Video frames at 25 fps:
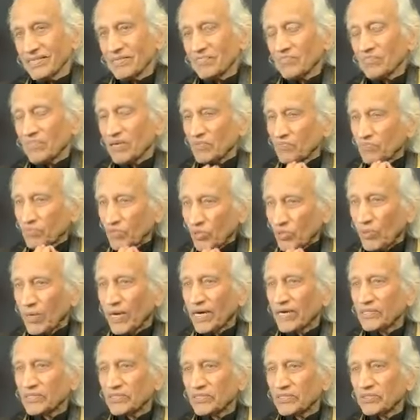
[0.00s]
but
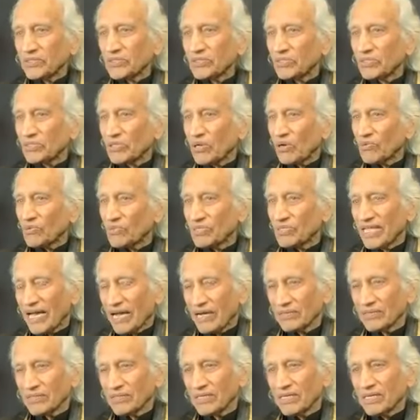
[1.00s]
provide you so
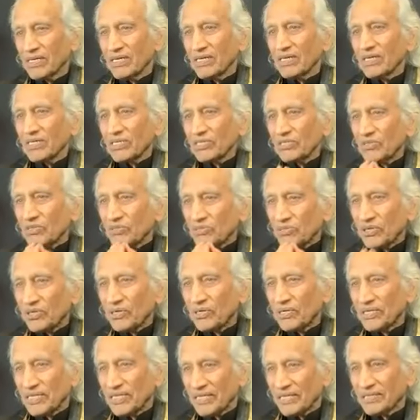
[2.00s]
that you
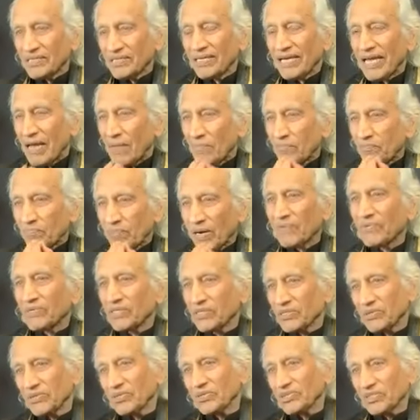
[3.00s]
turn it, empower
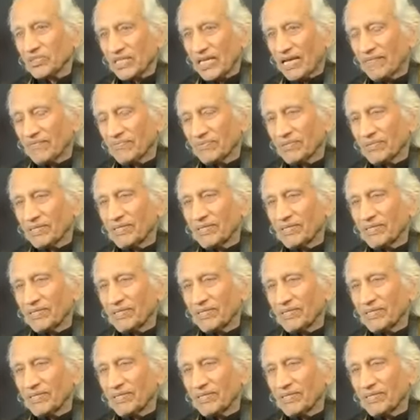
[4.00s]
yourself